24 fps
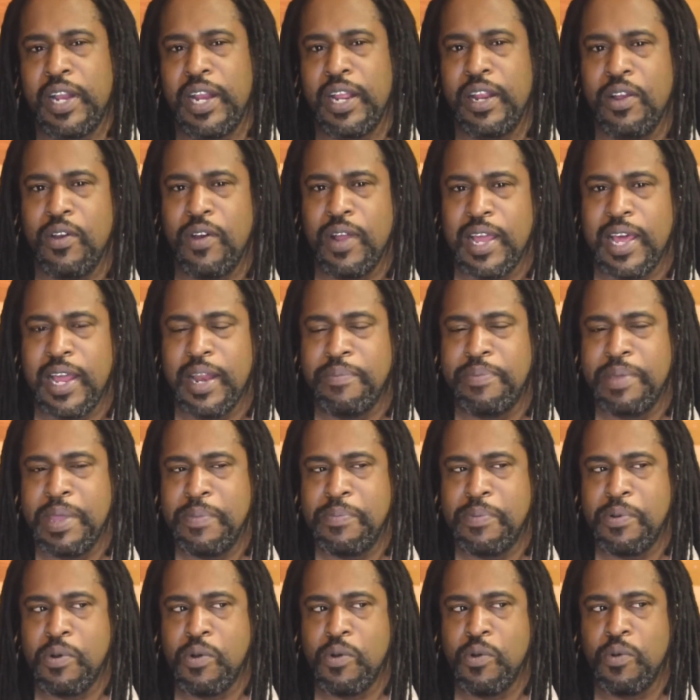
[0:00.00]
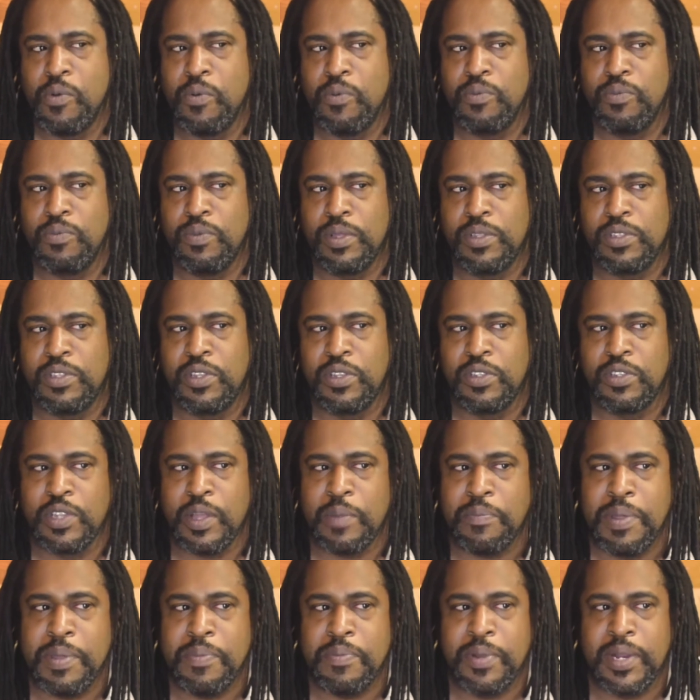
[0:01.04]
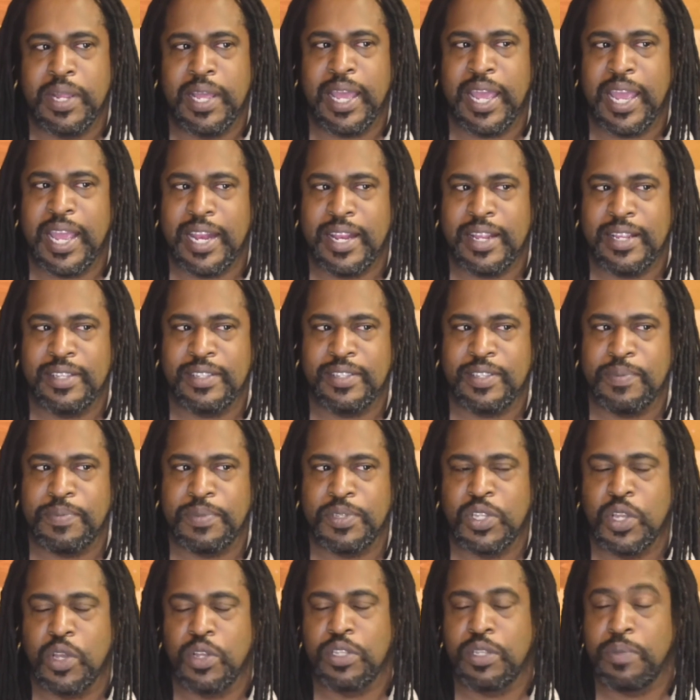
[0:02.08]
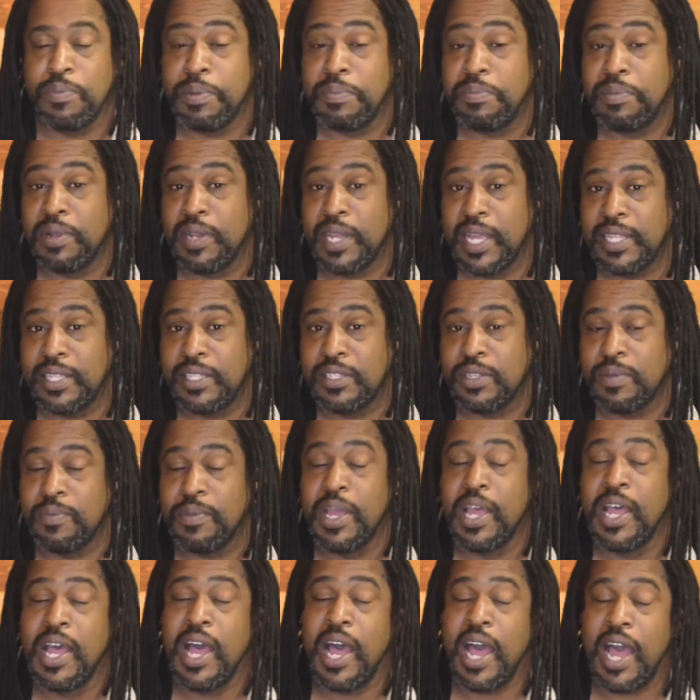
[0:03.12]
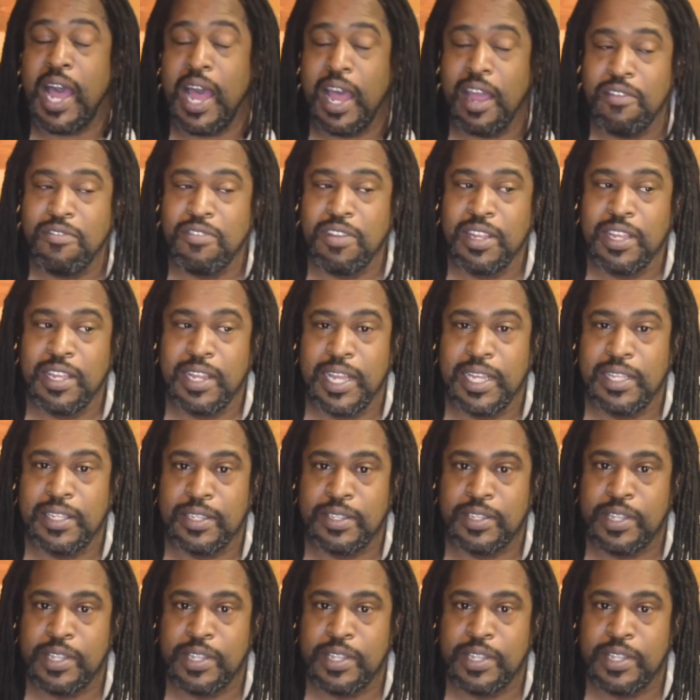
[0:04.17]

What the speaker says: And I know a lot of people, there's some people that hated this episode, some people like this episode. I really like this